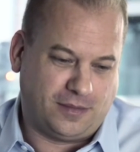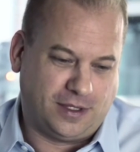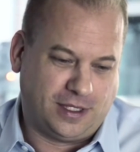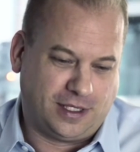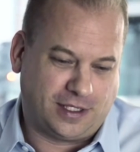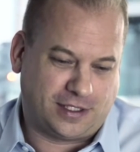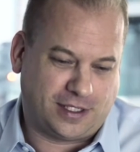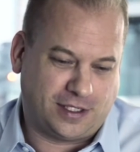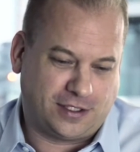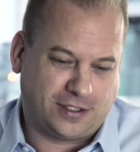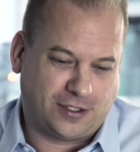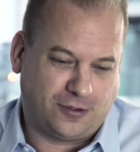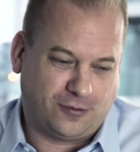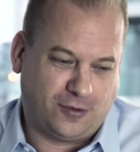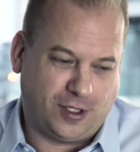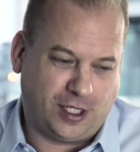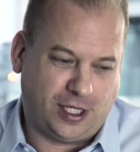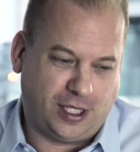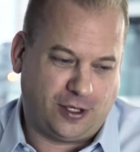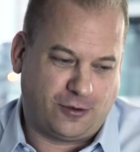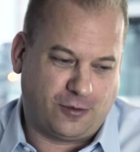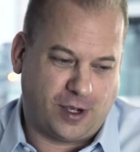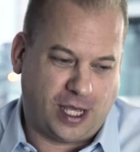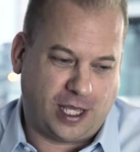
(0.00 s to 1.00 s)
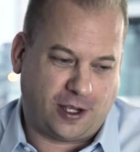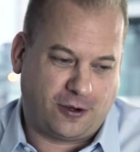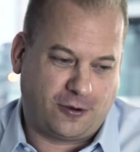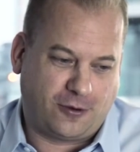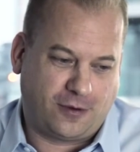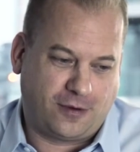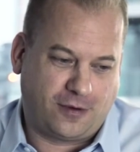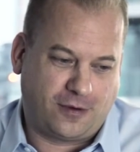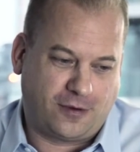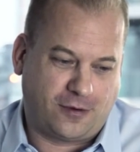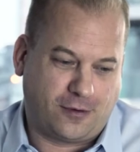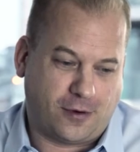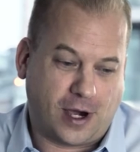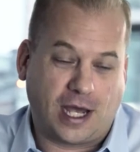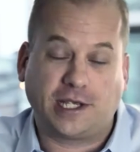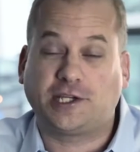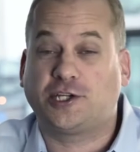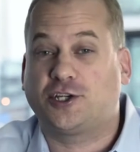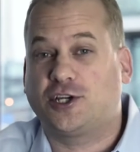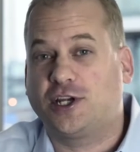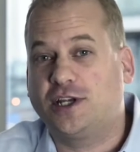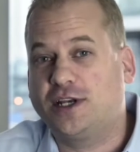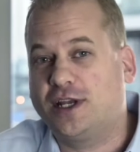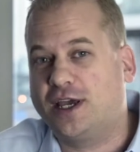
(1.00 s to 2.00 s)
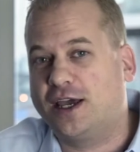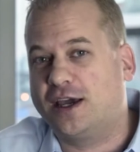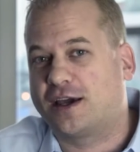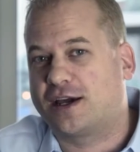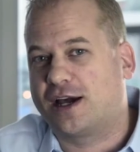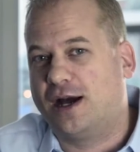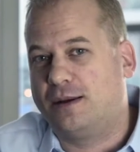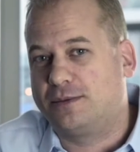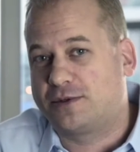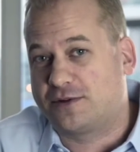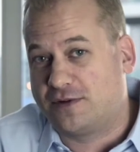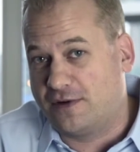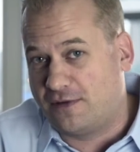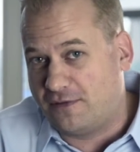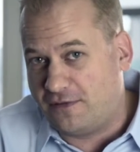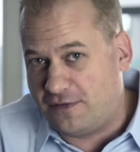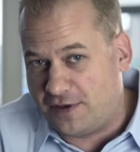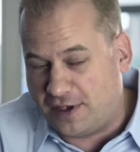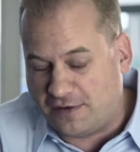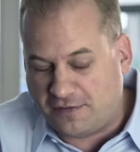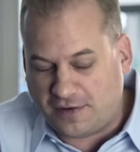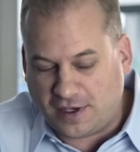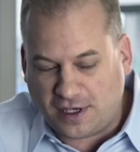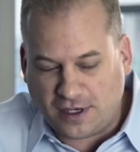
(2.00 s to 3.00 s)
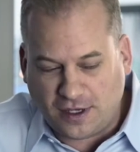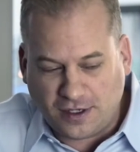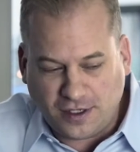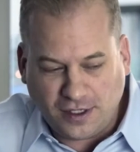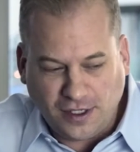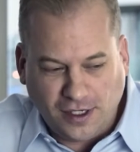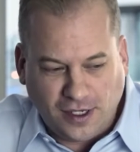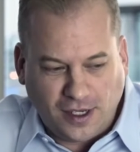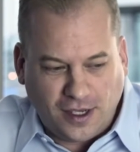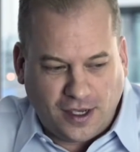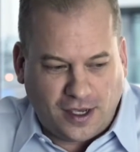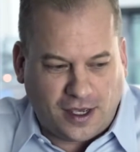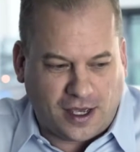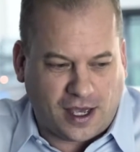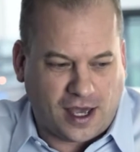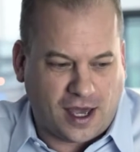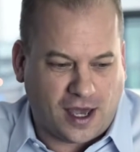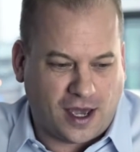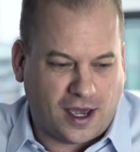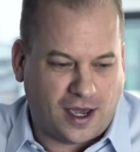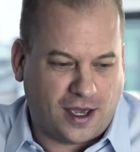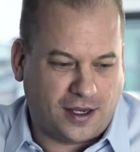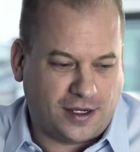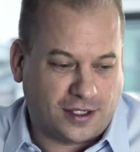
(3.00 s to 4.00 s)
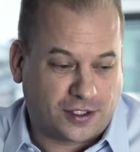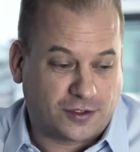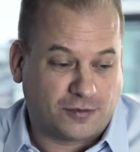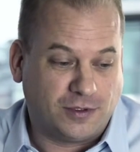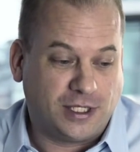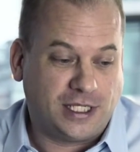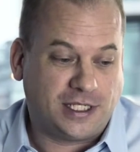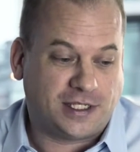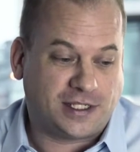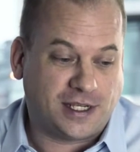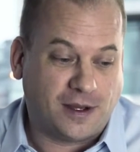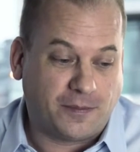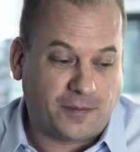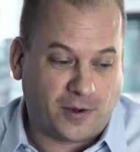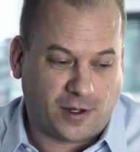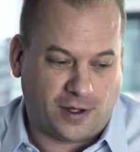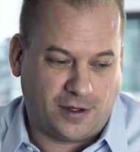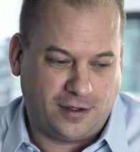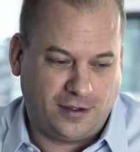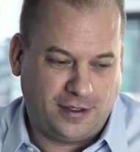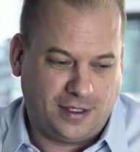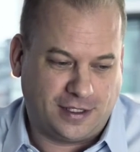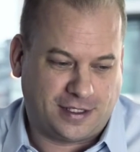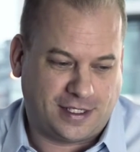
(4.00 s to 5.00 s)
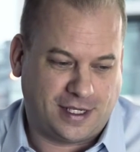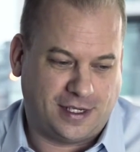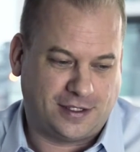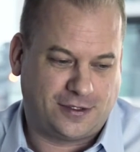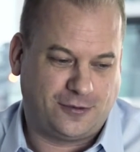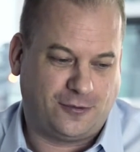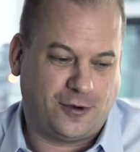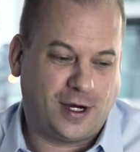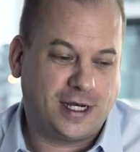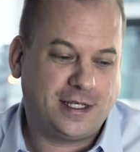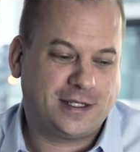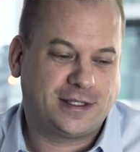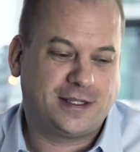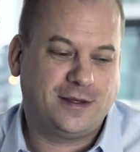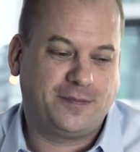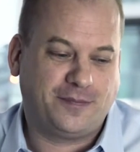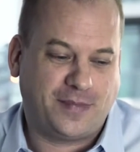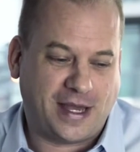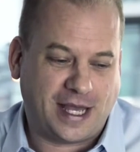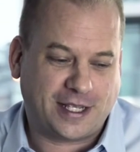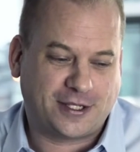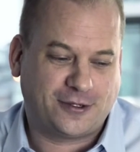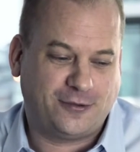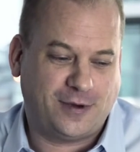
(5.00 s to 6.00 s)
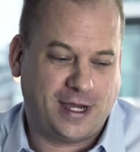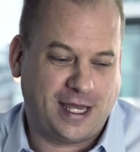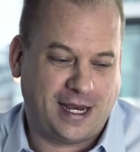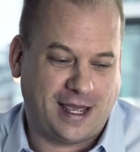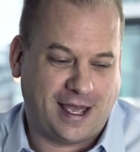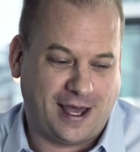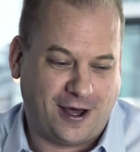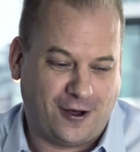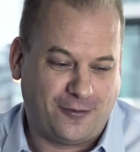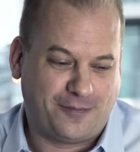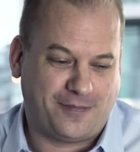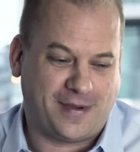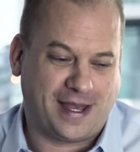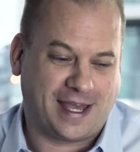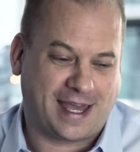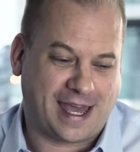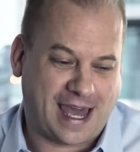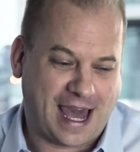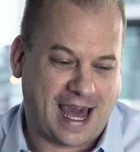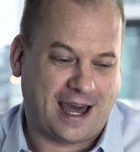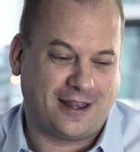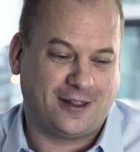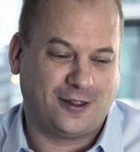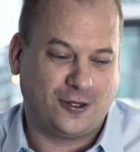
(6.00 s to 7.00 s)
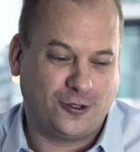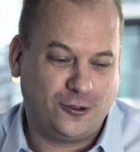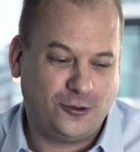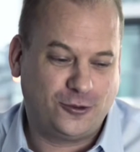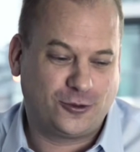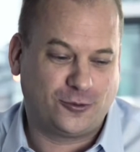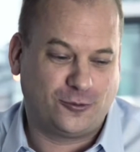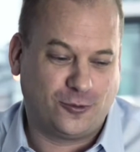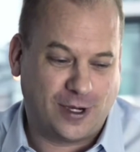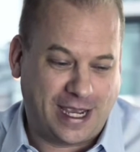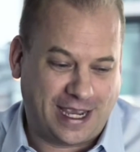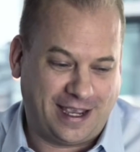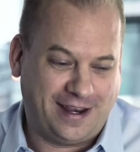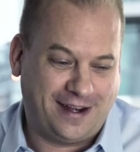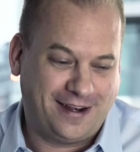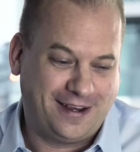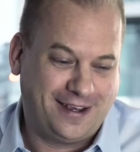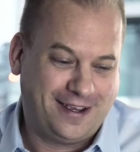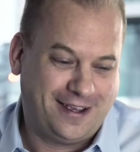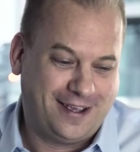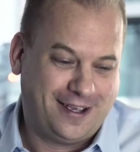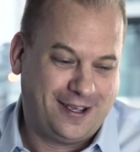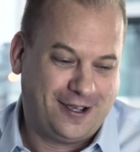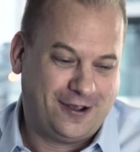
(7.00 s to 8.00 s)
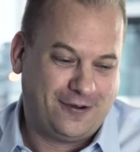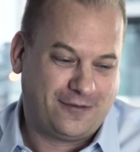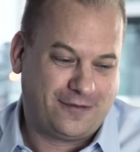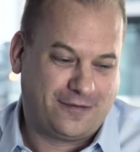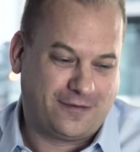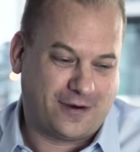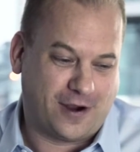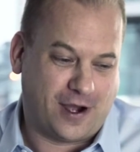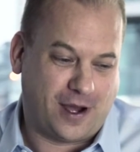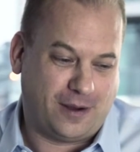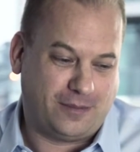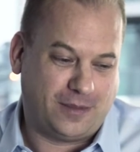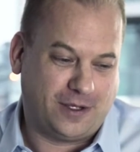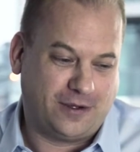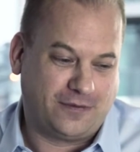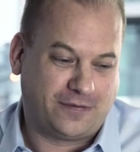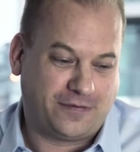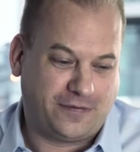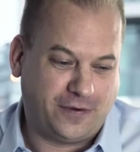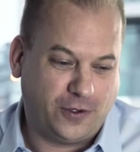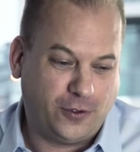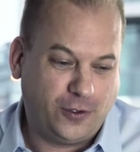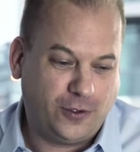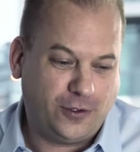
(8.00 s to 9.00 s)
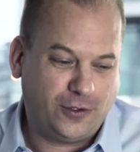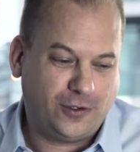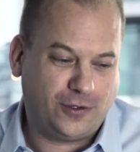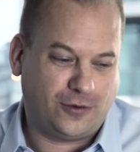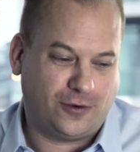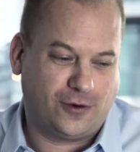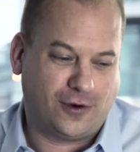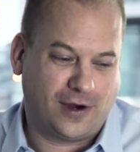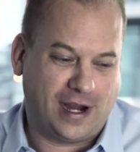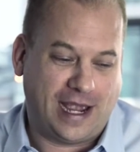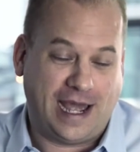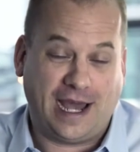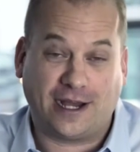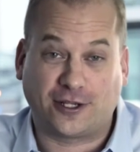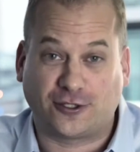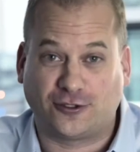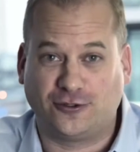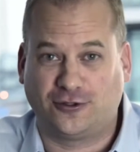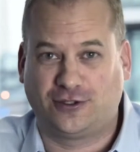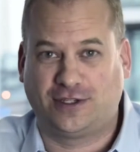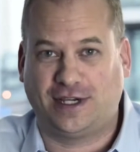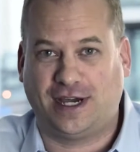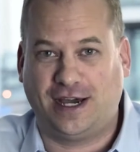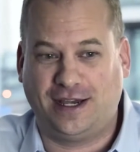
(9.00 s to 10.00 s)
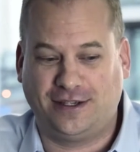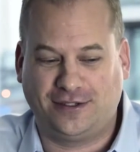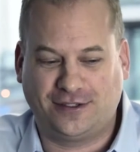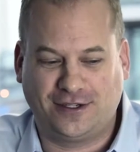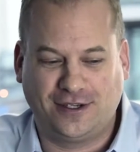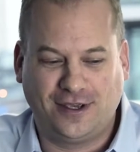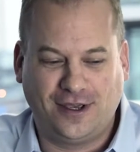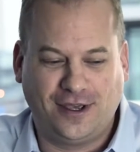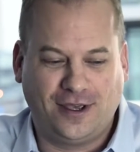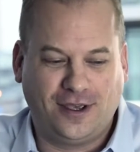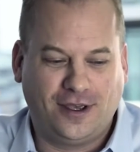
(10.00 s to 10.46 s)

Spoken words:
This is a really great question. It comes from Vivian, and it's really simple. It says, what is the best way to help my cat lose weight, from food or exercise?